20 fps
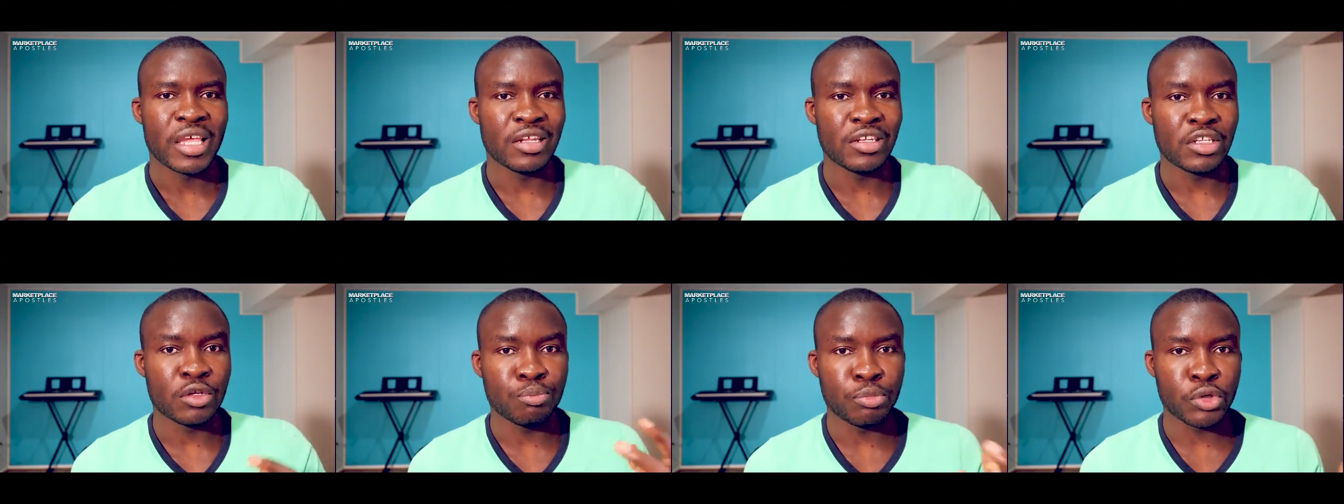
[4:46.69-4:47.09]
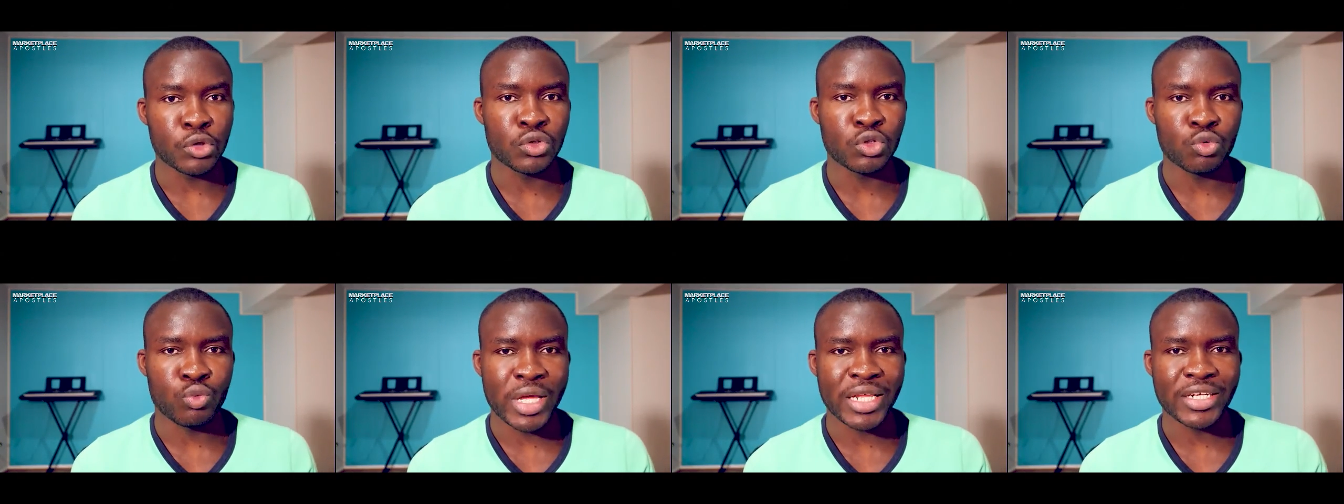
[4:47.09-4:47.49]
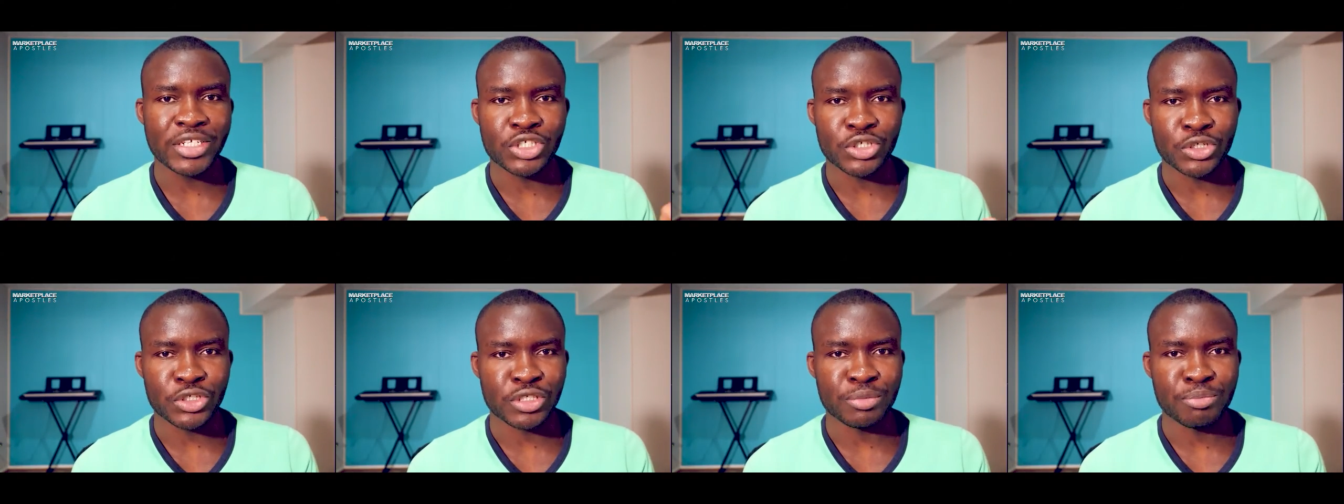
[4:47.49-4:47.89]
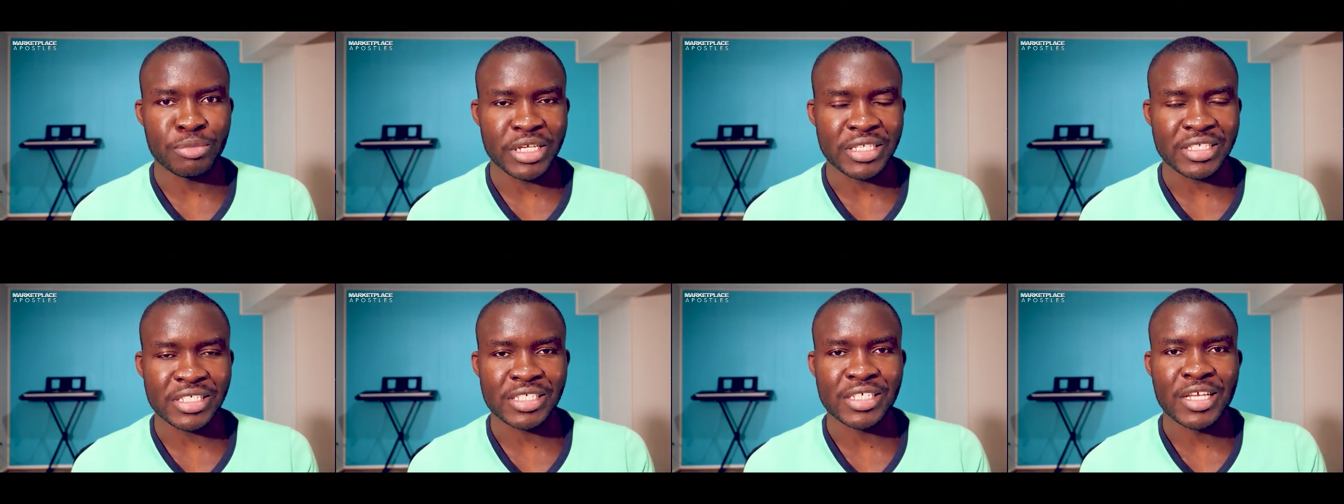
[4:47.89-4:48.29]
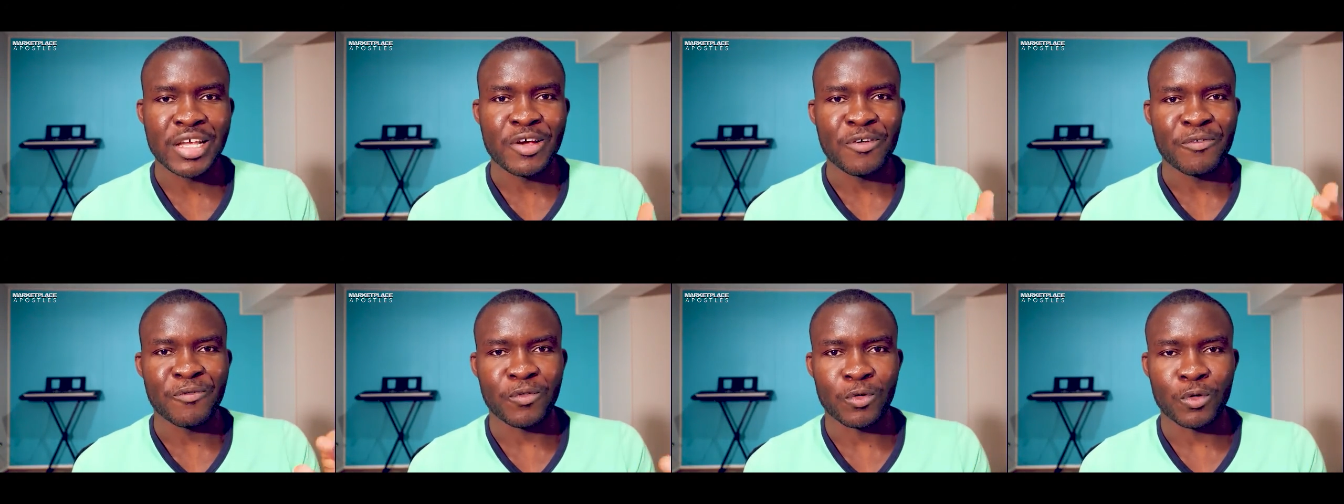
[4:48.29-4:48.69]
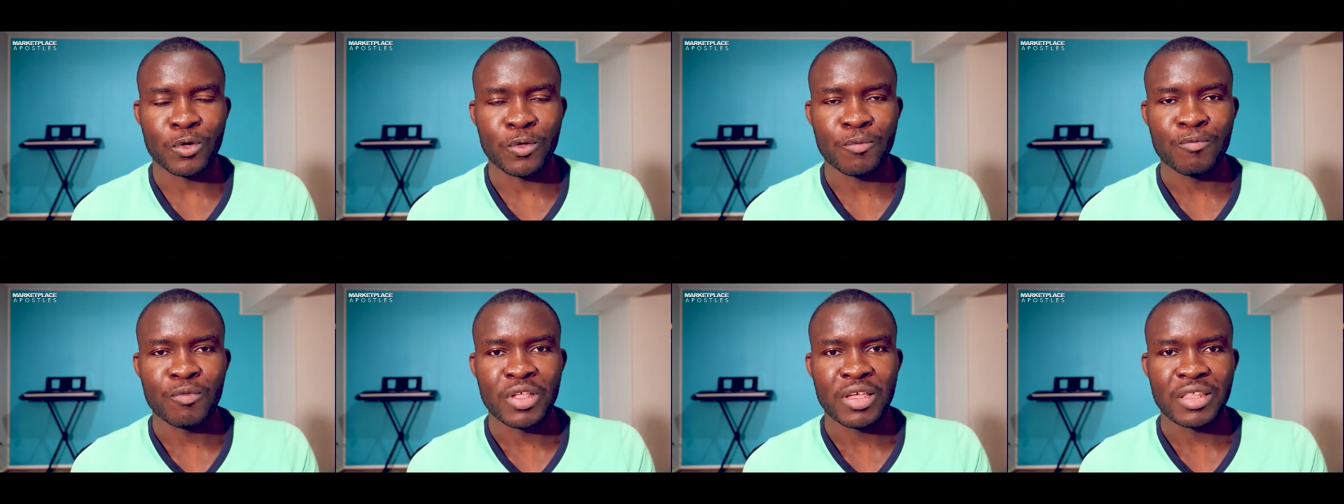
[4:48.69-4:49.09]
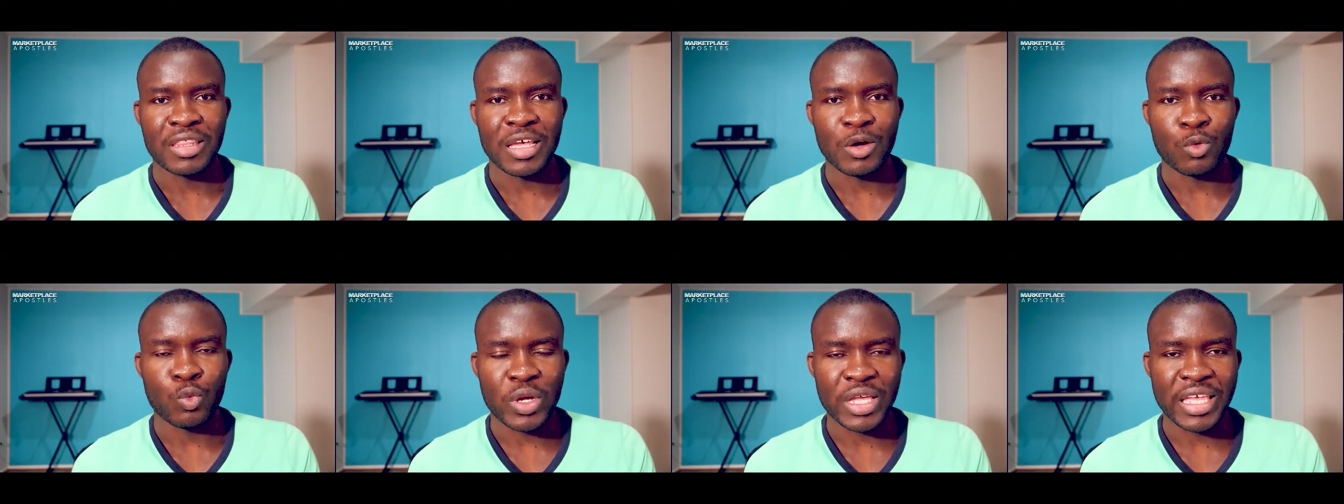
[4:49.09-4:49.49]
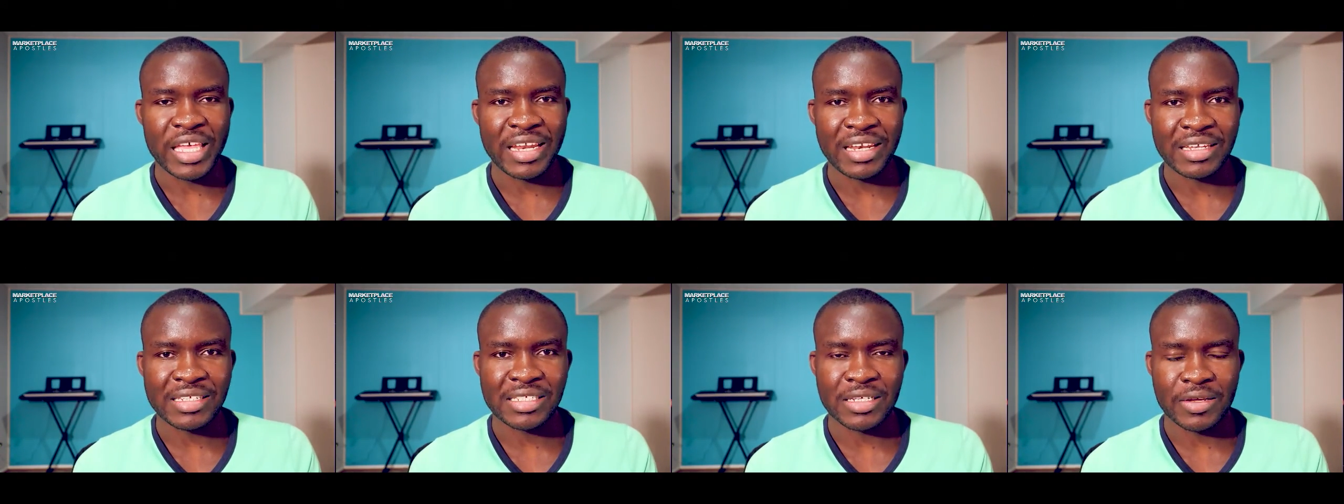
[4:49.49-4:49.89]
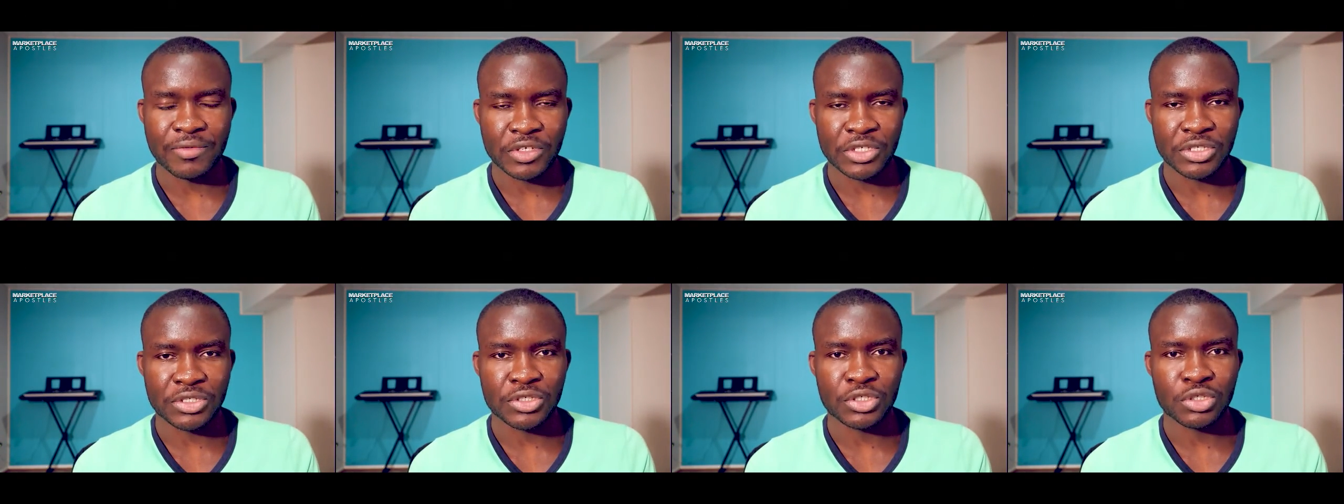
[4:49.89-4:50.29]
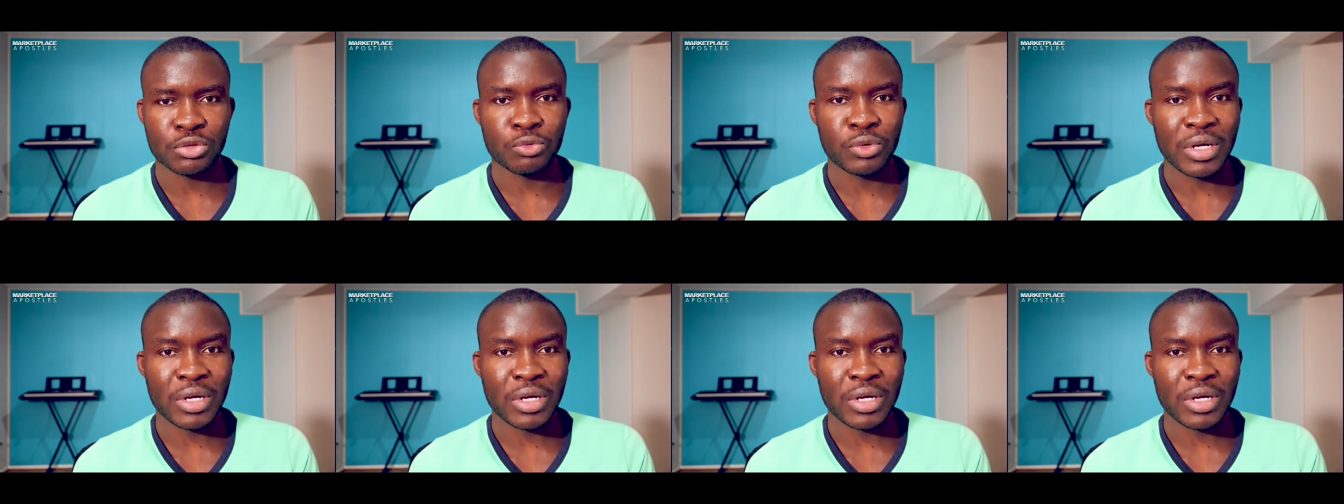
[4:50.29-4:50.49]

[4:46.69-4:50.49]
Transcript: in the building where the church meets for their weekend services.